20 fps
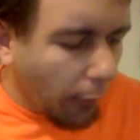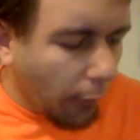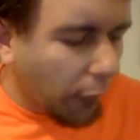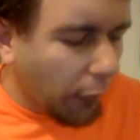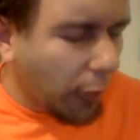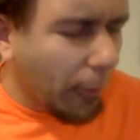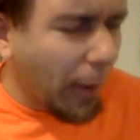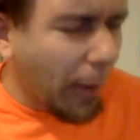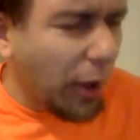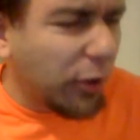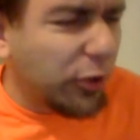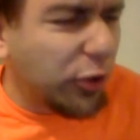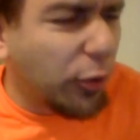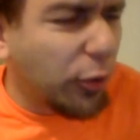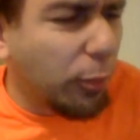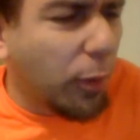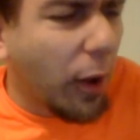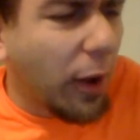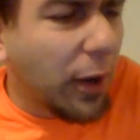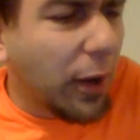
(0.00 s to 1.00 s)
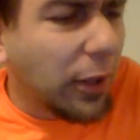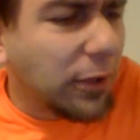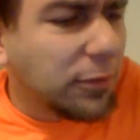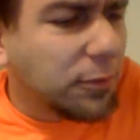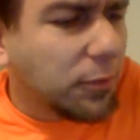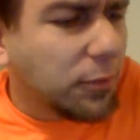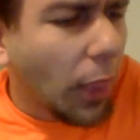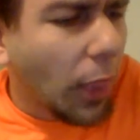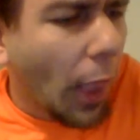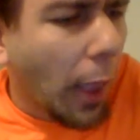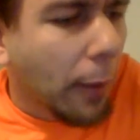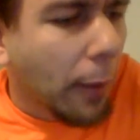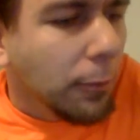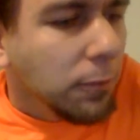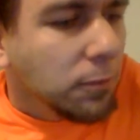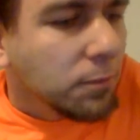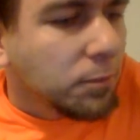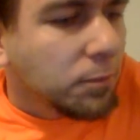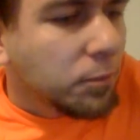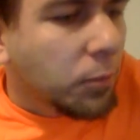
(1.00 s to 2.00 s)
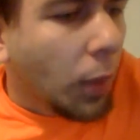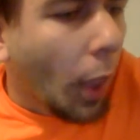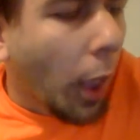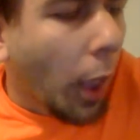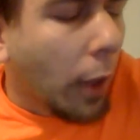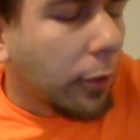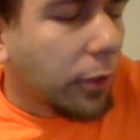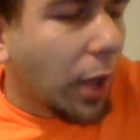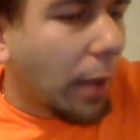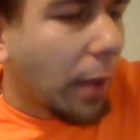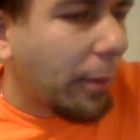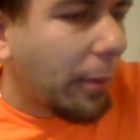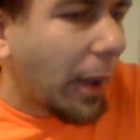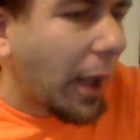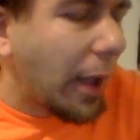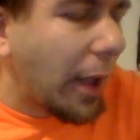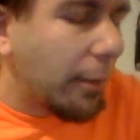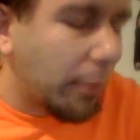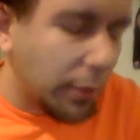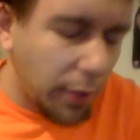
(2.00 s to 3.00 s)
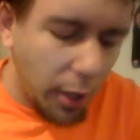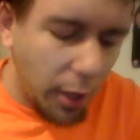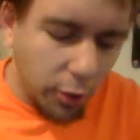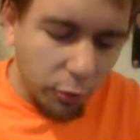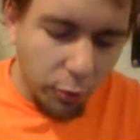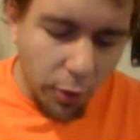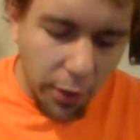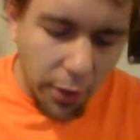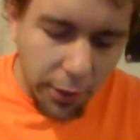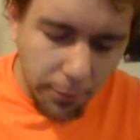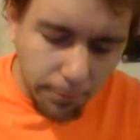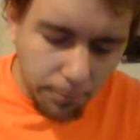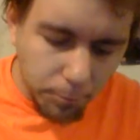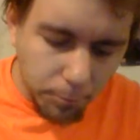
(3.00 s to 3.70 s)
For a Mountain Dew product, not bad, but not great.